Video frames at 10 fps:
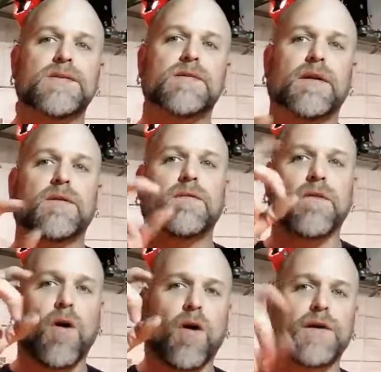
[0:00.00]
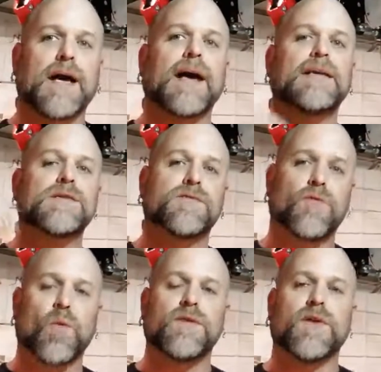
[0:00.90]
like hard 90s and
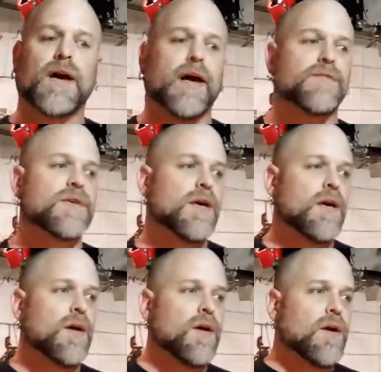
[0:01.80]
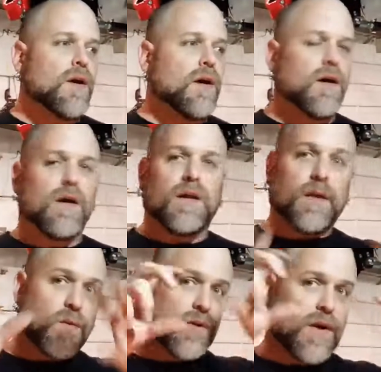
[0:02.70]
45s.
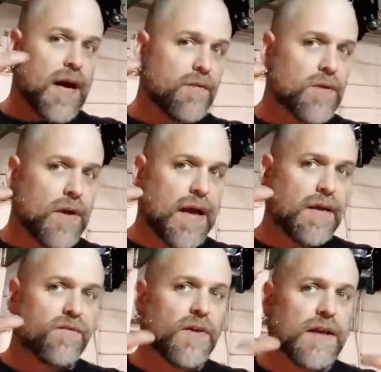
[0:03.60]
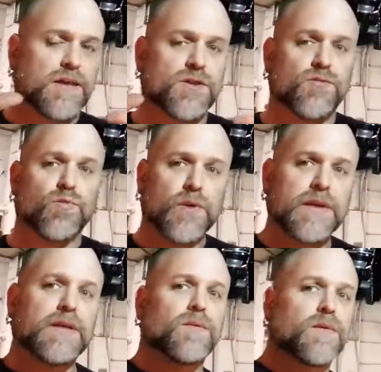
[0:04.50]
Like what you have with your AM fittings, you
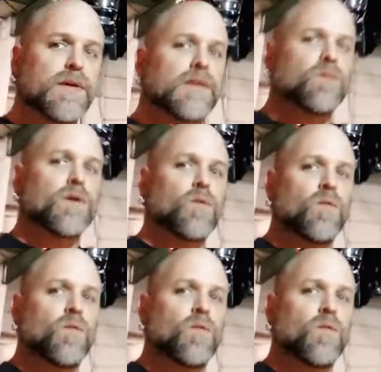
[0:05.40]
really want to